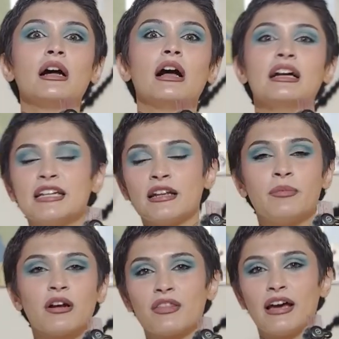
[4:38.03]
a teddy
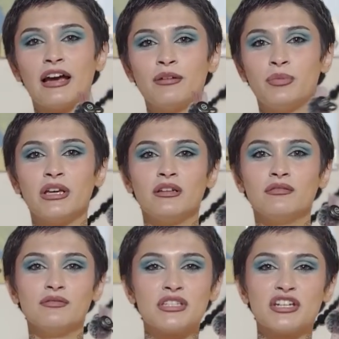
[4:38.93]
bear that had
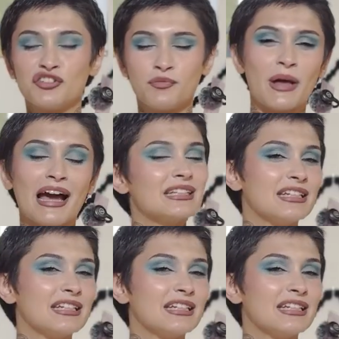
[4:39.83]
been stitched back